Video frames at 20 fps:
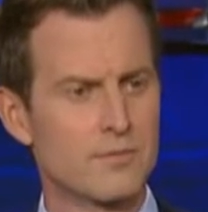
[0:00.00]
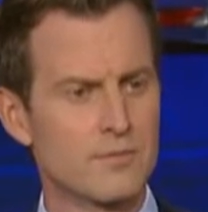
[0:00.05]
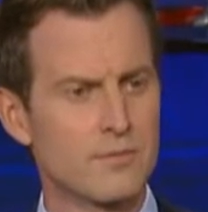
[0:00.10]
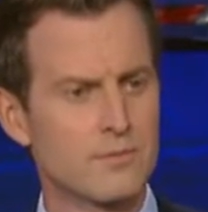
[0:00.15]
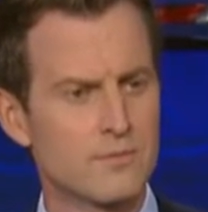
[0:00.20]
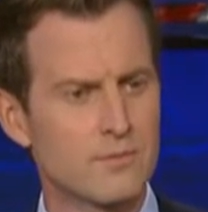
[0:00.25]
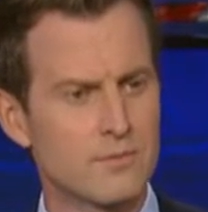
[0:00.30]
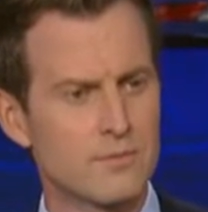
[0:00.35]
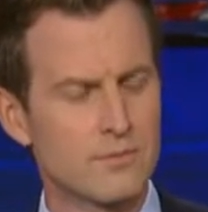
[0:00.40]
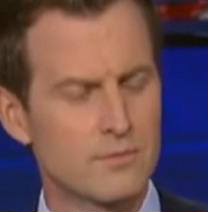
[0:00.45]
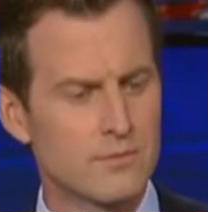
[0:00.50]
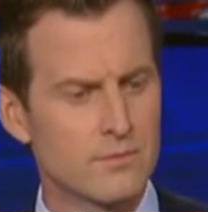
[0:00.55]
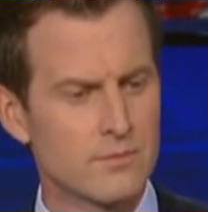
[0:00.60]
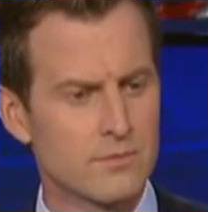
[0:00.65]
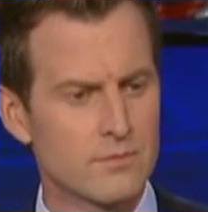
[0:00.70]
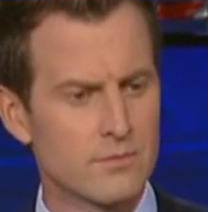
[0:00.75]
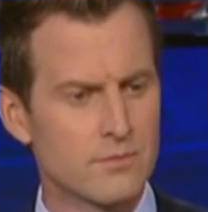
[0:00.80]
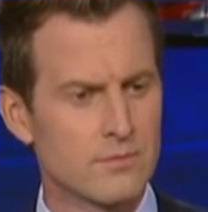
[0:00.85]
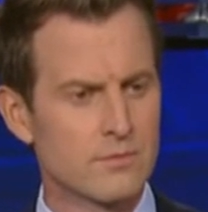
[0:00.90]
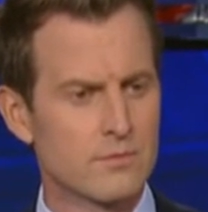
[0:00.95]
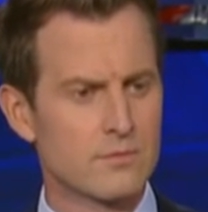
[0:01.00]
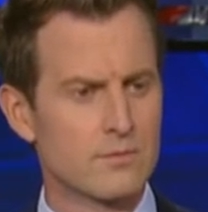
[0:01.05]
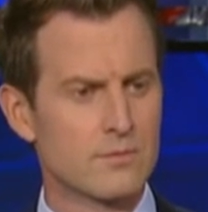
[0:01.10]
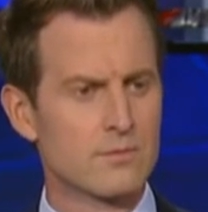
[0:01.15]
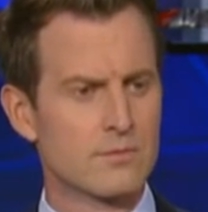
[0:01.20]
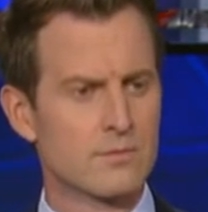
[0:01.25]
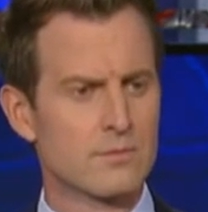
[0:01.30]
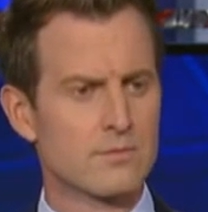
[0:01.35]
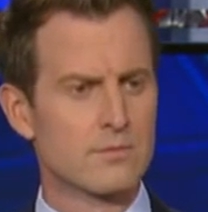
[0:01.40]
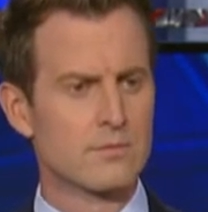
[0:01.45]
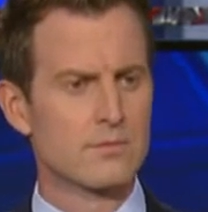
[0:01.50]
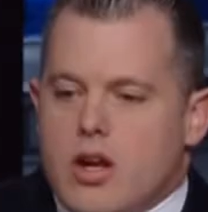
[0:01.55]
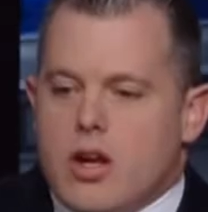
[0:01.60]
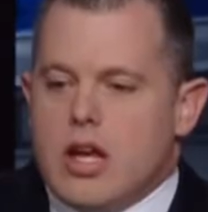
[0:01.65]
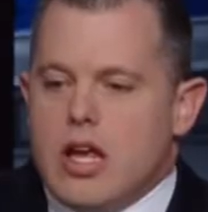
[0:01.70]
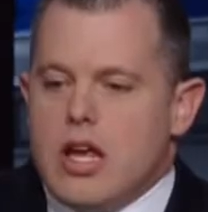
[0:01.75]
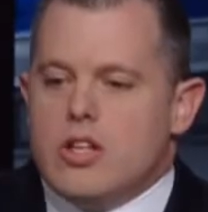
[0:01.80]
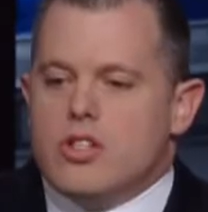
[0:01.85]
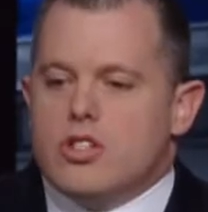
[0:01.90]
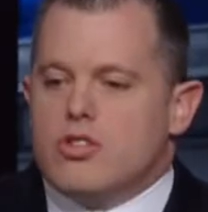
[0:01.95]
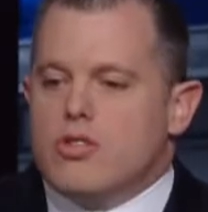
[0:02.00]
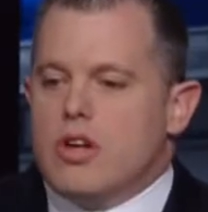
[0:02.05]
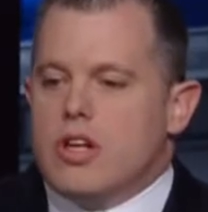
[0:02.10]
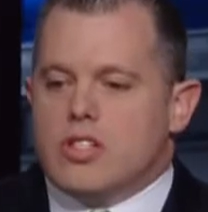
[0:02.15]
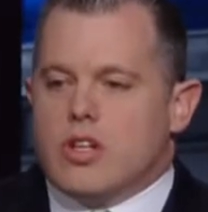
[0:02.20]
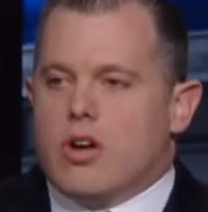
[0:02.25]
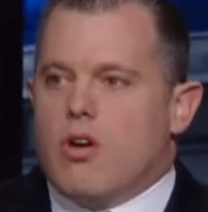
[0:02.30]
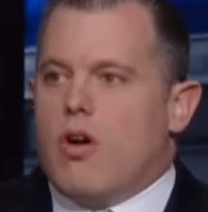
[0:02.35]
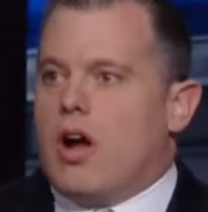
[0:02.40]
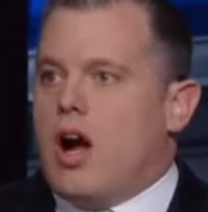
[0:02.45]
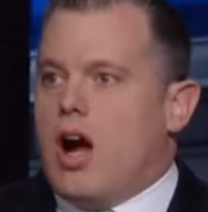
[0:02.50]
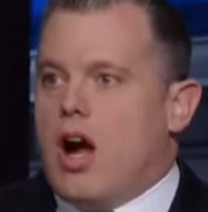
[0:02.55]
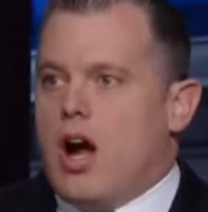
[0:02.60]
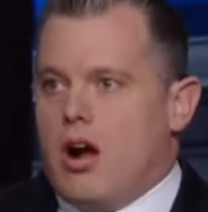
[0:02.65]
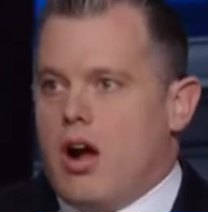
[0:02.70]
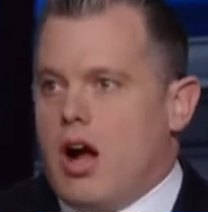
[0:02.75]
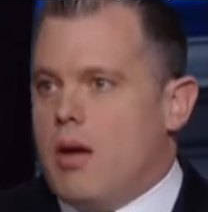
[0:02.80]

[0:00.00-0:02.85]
So. Um, uh, interest rates are going higher.